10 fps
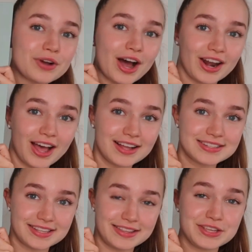color
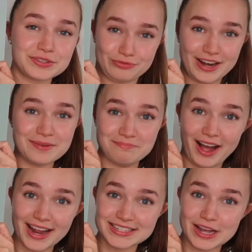to this ring
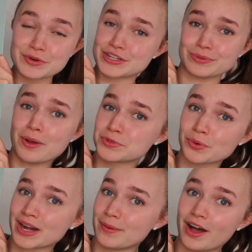binder, which is what I'm
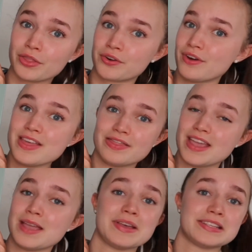talking about. The green
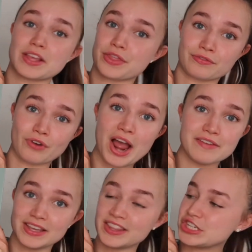theme is
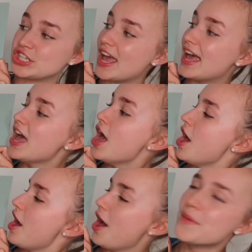thriving this year.
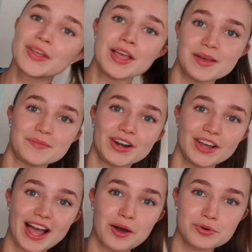But
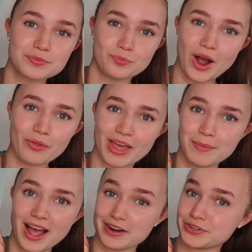look how well they
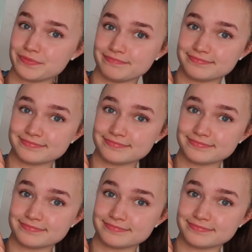match.